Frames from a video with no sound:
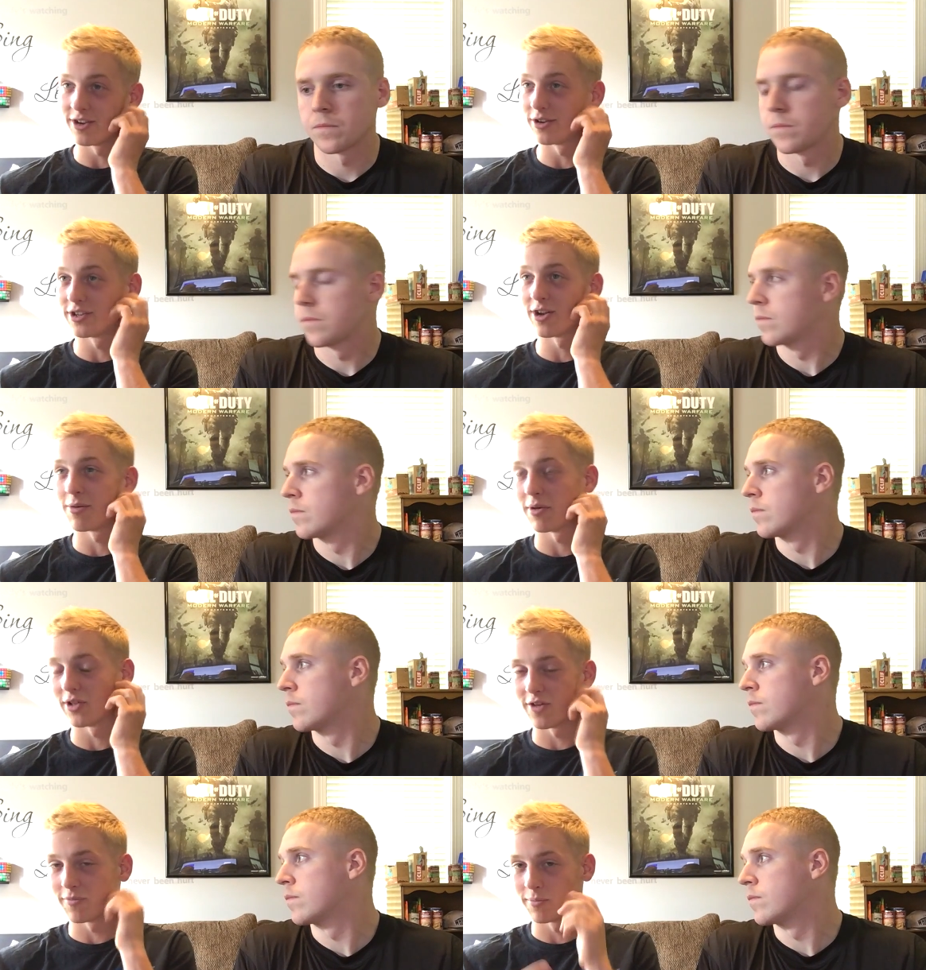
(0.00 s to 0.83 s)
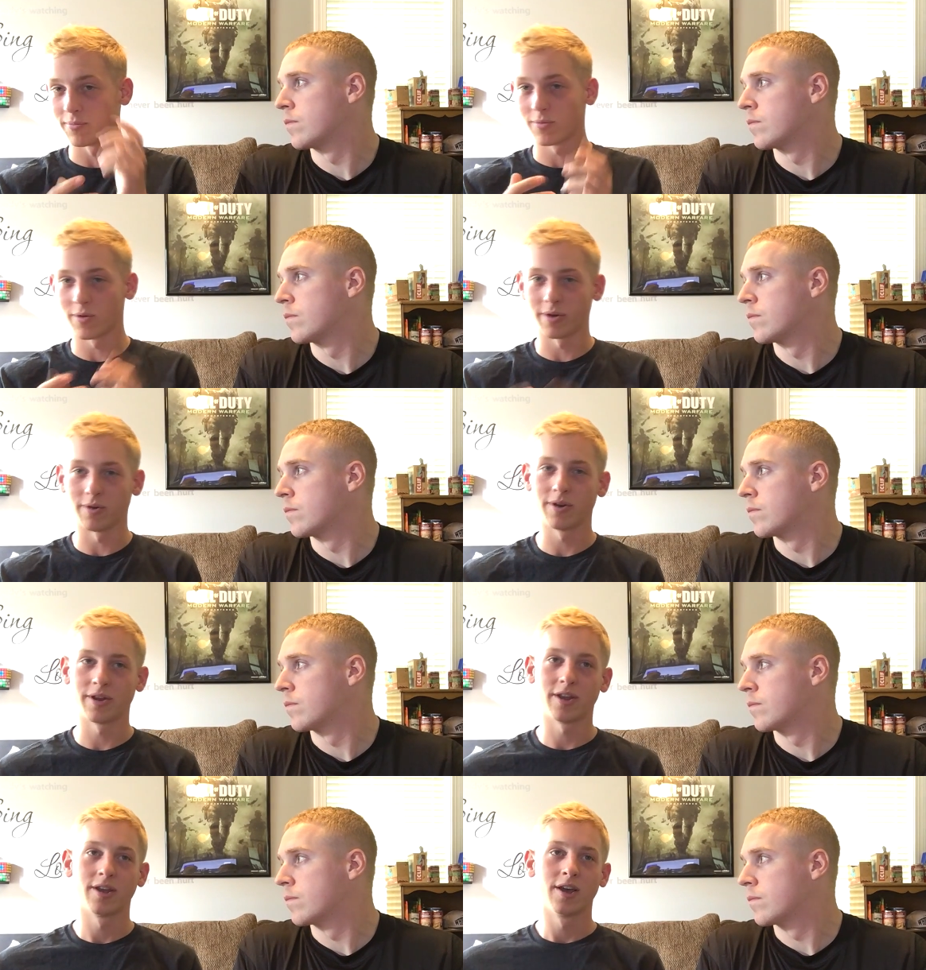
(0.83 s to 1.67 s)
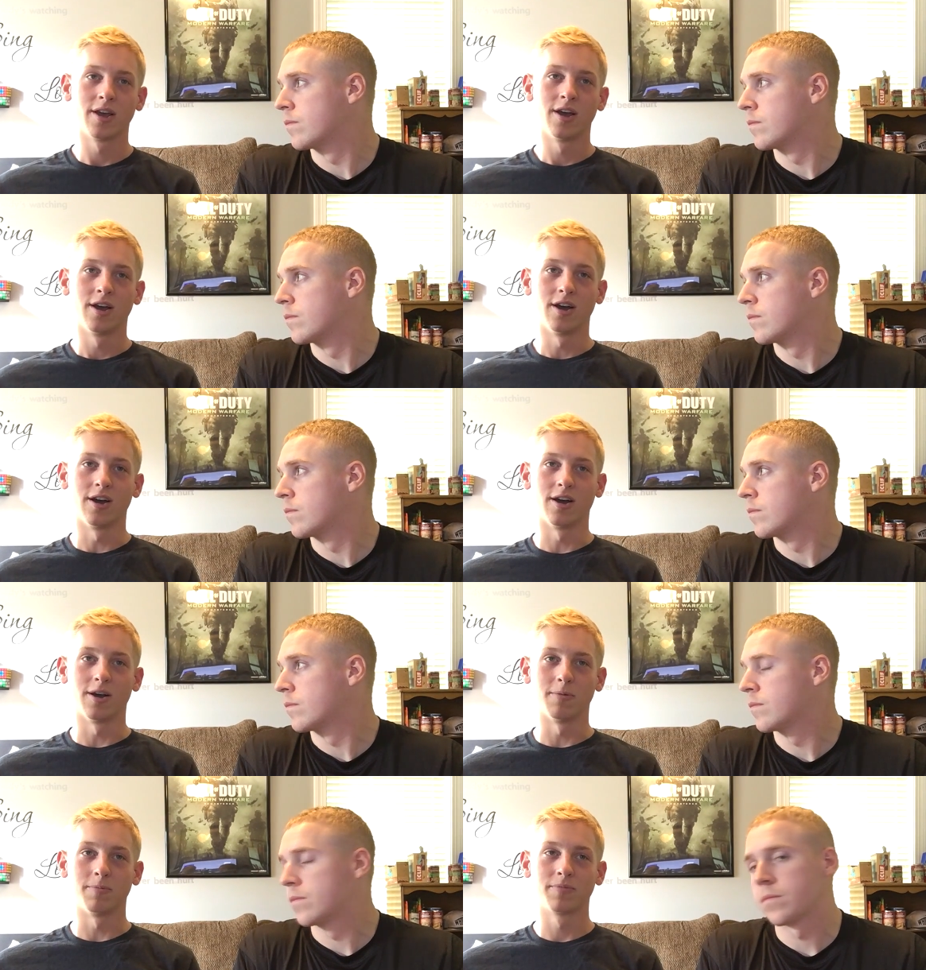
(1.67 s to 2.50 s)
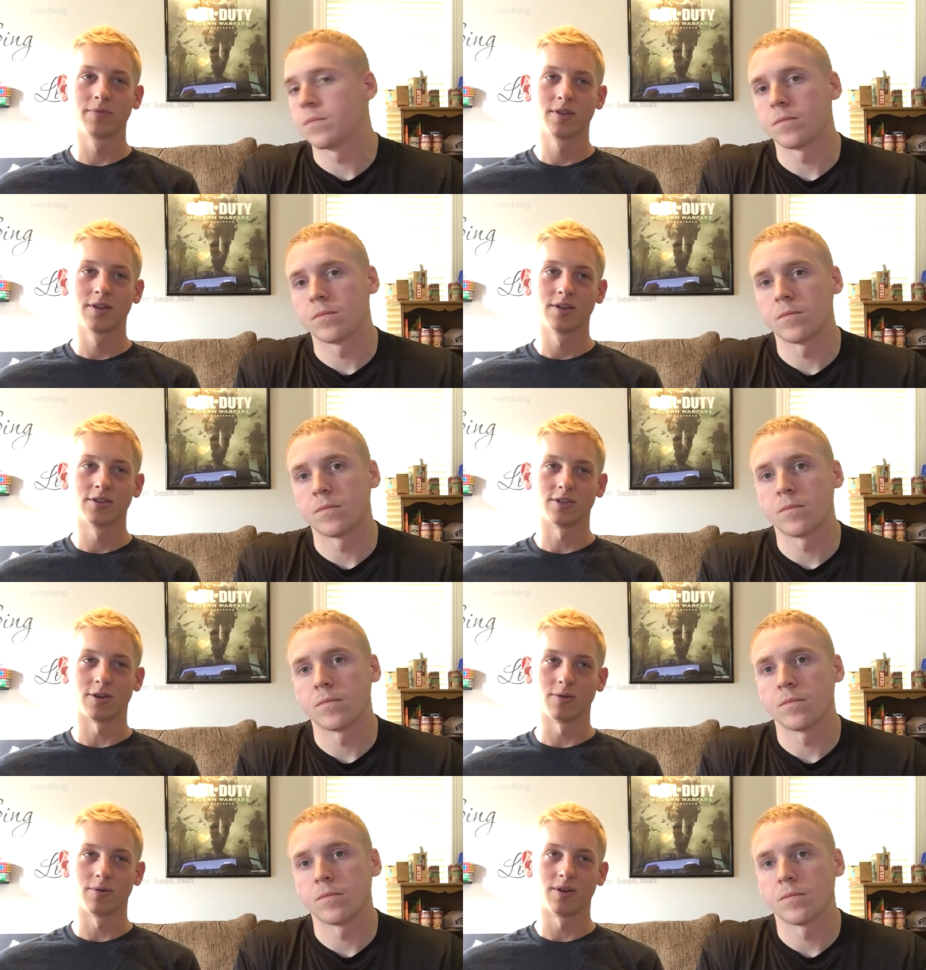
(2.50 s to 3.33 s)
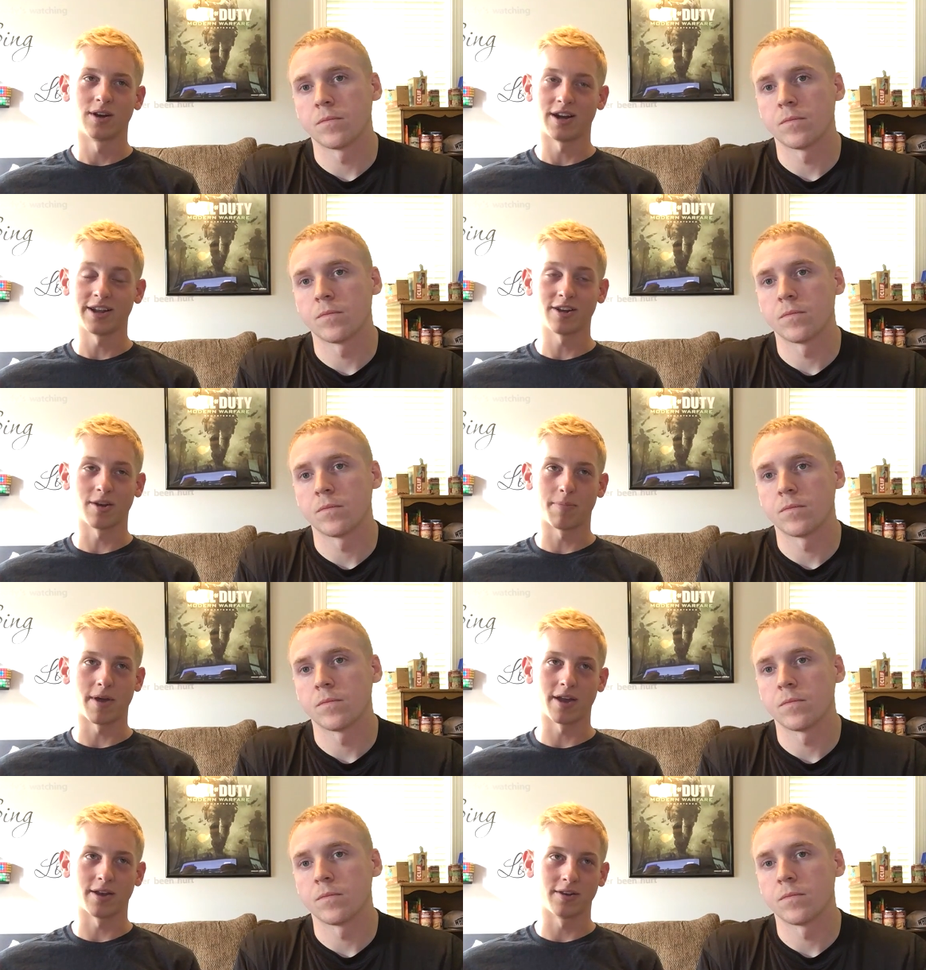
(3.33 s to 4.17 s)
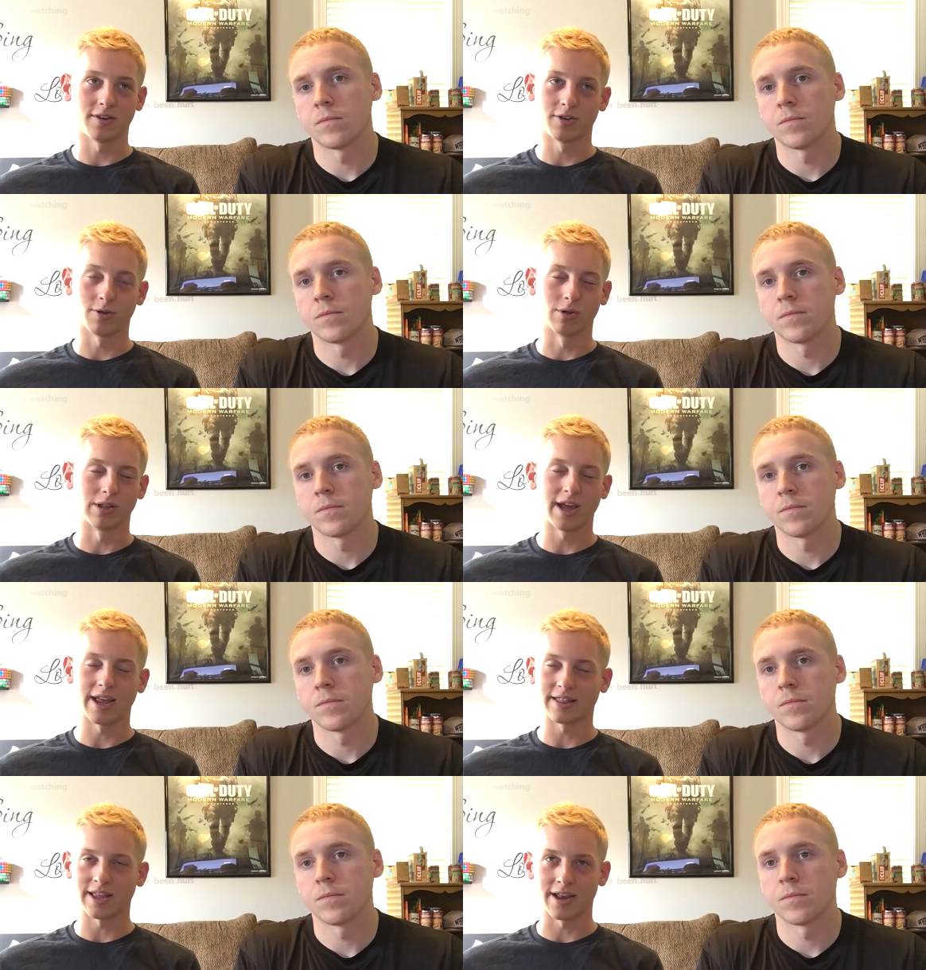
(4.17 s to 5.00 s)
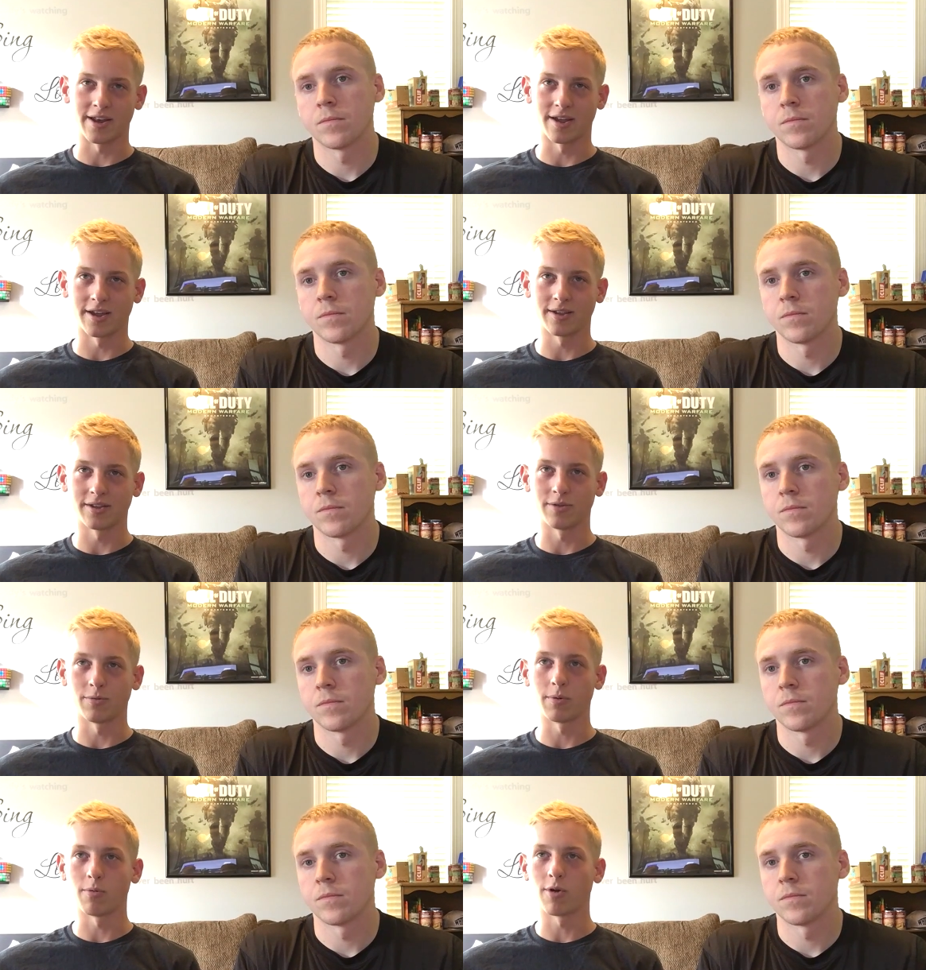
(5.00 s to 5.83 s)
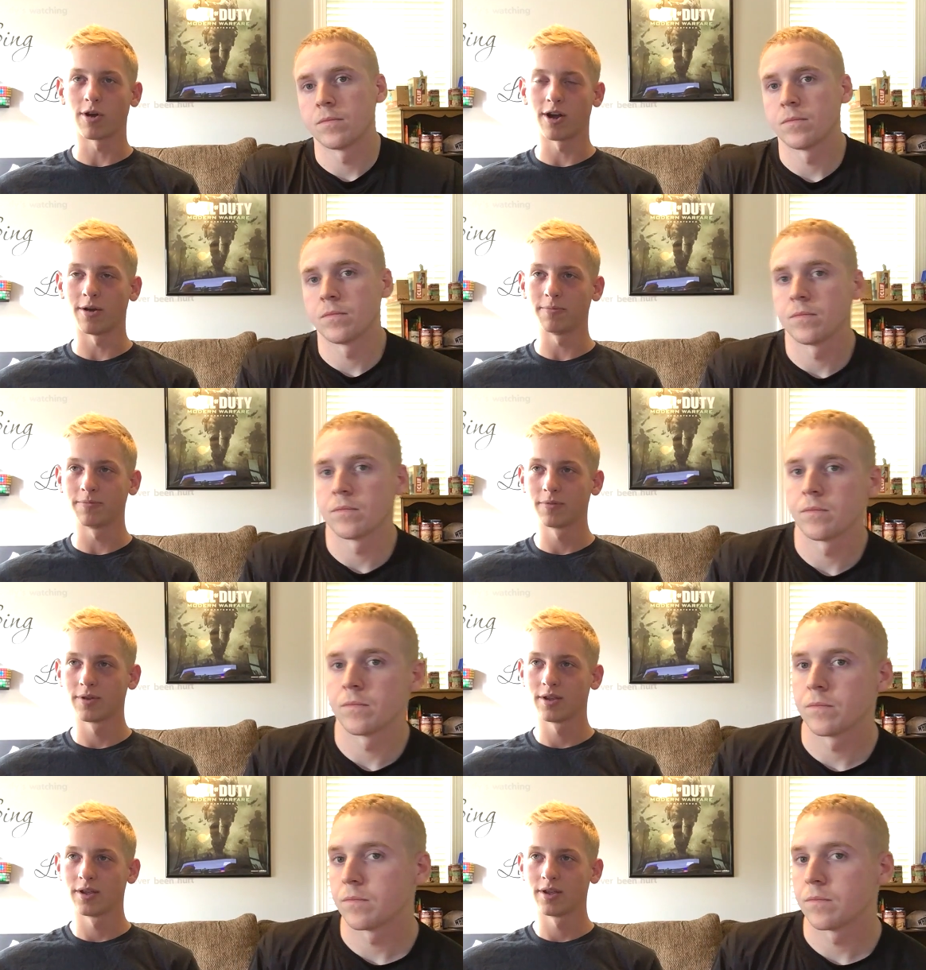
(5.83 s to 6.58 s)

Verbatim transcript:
Speaker 1: you know, telling them I love them. And, um, so I didn't go to bed until late that night. And then we woke up.